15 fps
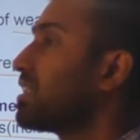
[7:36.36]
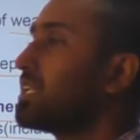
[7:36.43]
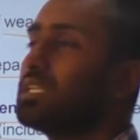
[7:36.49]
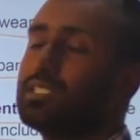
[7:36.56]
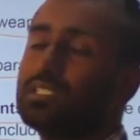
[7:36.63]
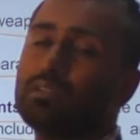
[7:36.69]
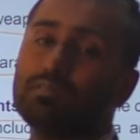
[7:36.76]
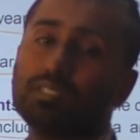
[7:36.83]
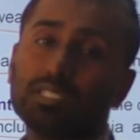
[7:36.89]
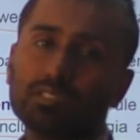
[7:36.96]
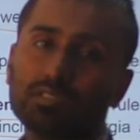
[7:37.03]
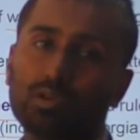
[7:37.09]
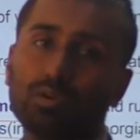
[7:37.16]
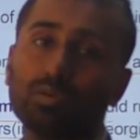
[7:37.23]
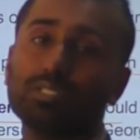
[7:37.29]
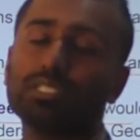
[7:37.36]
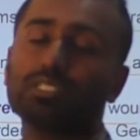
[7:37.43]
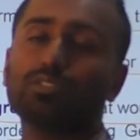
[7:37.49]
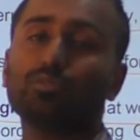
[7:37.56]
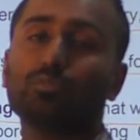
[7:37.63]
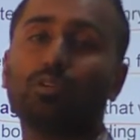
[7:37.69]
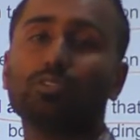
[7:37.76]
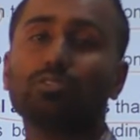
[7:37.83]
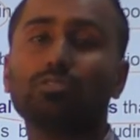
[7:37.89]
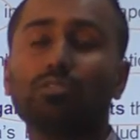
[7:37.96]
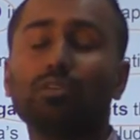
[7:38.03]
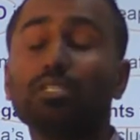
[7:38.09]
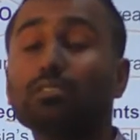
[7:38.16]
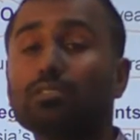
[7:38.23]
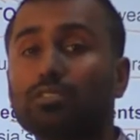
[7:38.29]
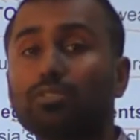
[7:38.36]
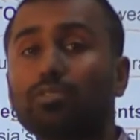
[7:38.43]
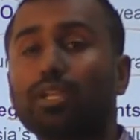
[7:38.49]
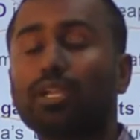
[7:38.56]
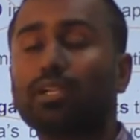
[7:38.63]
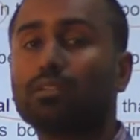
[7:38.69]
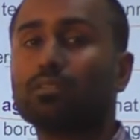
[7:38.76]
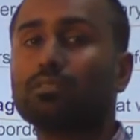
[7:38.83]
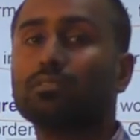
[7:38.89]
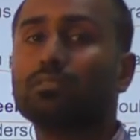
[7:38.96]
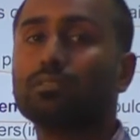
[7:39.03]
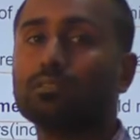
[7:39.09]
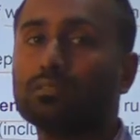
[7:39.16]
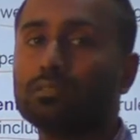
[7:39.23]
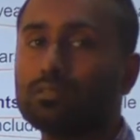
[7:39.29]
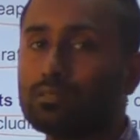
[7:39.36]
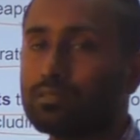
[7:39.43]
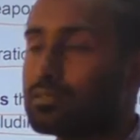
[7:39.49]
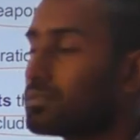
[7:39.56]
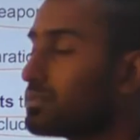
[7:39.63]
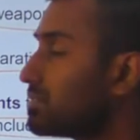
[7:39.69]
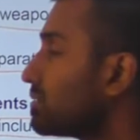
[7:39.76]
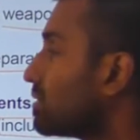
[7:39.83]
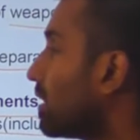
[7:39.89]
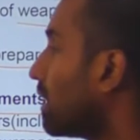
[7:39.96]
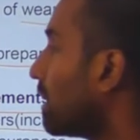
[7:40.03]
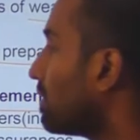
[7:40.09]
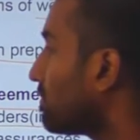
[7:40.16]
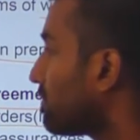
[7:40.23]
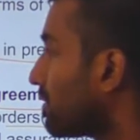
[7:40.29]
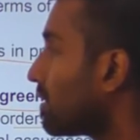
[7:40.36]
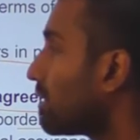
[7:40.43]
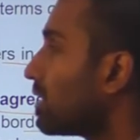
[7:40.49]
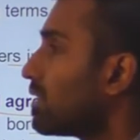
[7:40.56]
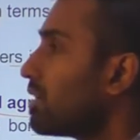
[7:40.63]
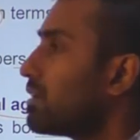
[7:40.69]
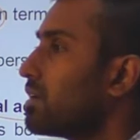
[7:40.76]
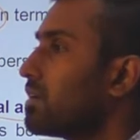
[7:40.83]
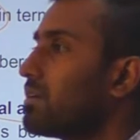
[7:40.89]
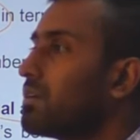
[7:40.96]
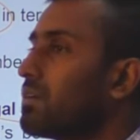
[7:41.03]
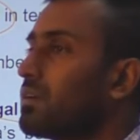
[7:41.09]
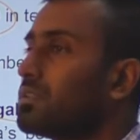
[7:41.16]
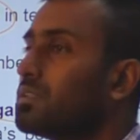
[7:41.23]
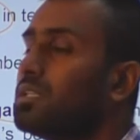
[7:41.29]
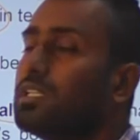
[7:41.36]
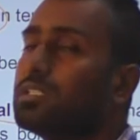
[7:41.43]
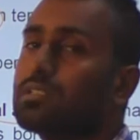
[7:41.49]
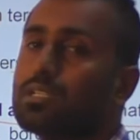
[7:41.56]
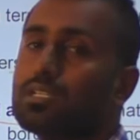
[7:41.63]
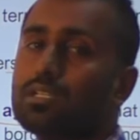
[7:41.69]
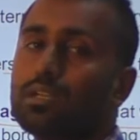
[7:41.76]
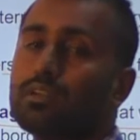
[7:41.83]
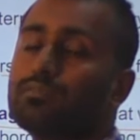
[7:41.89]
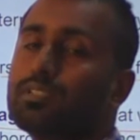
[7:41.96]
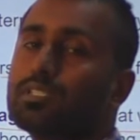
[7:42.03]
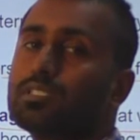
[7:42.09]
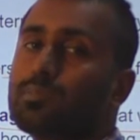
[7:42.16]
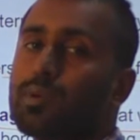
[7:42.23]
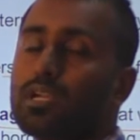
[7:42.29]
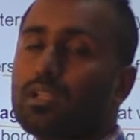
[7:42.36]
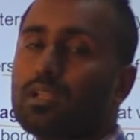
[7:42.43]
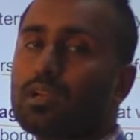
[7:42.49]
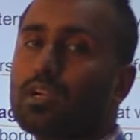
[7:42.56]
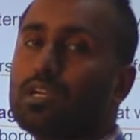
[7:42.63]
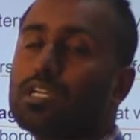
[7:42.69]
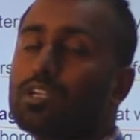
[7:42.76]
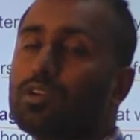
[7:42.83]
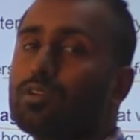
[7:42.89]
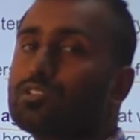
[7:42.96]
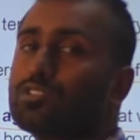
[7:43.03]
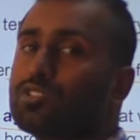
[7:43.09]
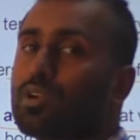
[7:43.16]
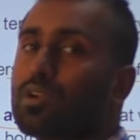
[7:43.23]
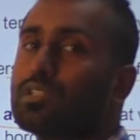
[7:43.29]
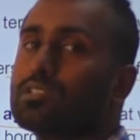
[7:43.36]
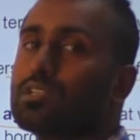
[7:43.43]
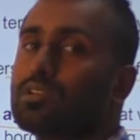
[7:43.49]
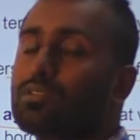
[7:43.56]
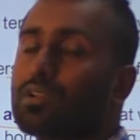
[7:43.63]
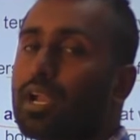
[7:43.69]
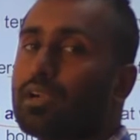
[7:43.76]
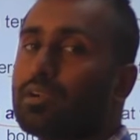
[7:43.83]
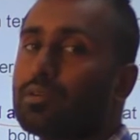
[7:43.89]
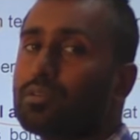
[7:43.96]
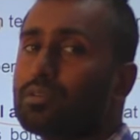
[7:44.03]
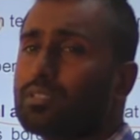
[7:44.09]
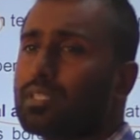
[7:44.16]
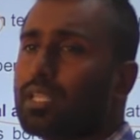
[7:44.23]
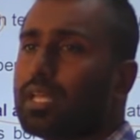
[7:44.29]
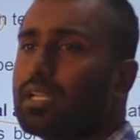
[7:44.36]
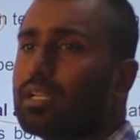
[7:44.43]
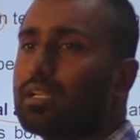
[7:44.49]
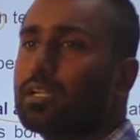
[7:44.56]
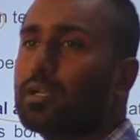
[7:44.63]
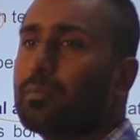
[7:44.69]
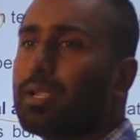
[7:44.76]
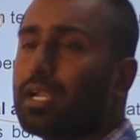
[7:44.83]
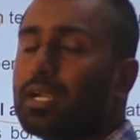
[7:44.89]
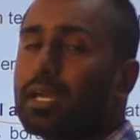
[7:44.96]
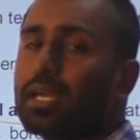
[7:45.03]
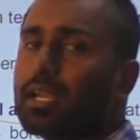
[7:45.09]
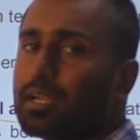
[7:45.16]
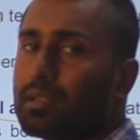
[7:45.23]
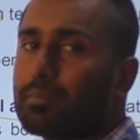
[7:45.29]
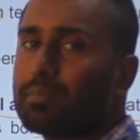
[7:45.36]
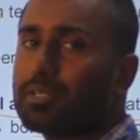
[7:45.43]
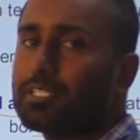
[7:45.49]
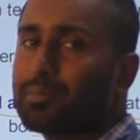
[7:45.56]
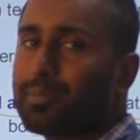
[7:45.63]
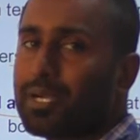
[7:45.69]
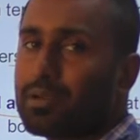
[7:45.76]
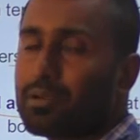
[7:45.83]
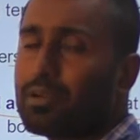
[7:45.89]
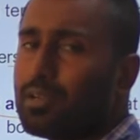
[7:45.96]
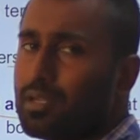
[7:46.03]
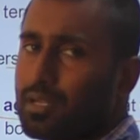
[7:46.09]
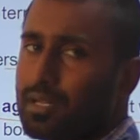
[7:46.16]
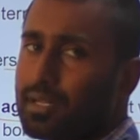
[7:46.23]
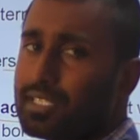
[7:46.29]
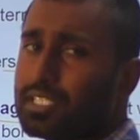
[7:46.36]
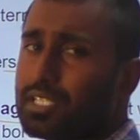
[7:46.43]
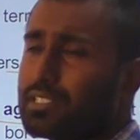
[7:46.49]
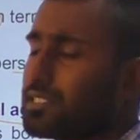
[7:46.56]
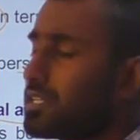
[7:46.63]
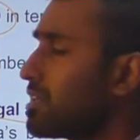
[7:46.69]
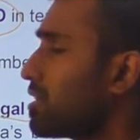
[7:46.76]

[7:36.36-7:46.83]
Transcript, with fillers: the region which is closest to Moscow is Ukraine. If uh, these, re- if this particular country also joins into NATO, then it will be a direct impingement on Russia's